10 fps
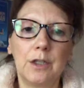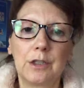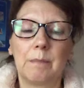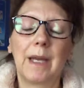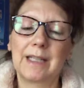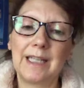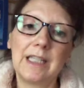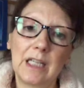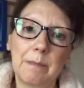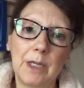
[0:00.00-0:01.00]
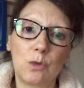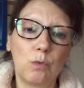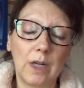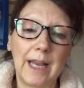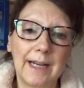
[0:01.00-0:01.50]
So magnesium is
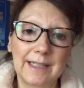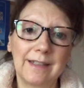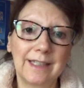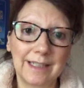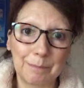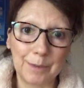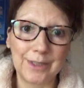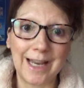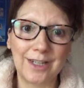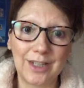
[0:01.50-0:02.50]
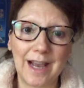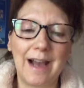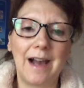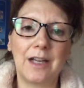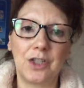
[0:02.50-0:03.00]
really excellent, can protect your
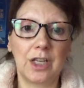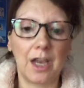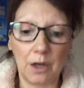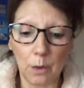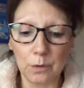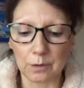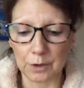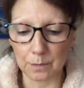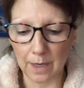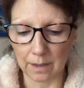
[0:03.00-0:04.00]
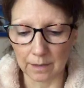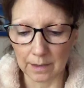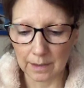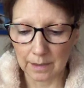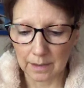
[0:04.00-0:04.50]
heart as you're getting older as well.
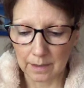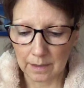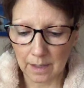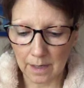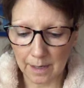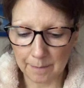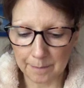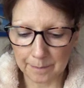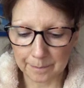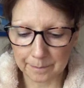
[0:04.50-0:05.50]
And